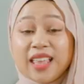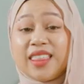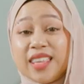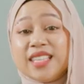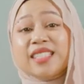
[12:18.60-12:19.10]

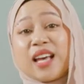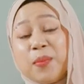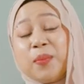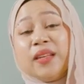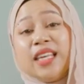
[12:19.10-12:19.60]
this
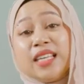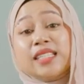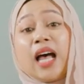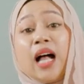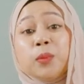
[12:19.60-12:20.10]
company
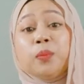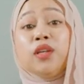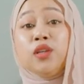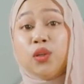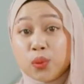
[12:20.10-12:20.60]
is
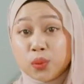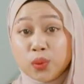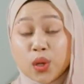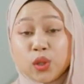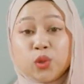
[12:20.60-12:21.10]
helping
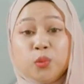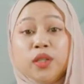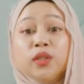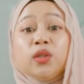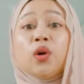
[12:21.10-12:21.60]
you to
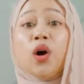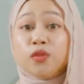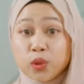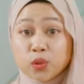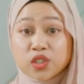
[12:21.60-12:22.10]
build your
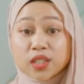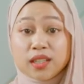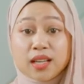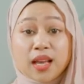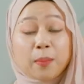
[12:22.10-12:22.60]

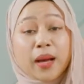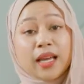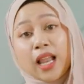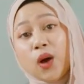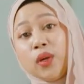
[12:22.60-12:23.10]
future by
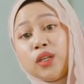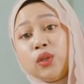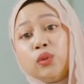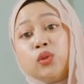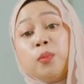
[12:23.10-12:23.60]
allowing
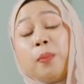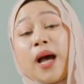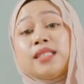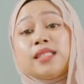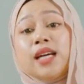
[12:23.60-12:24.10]
you to
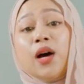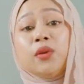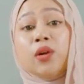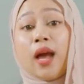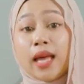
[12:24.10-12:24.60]
pass
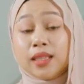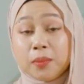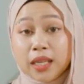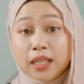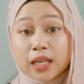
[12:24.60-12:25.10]
down your
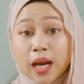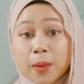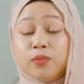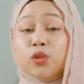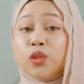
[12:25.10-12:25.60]
atomy
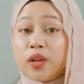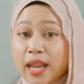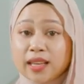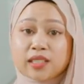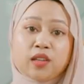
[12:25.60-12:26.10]
income to your
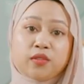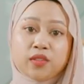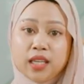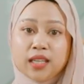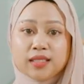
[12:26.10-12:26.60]
next
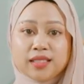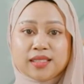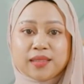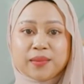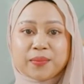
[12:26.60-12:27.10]
of
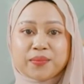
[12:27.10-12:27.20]
kins.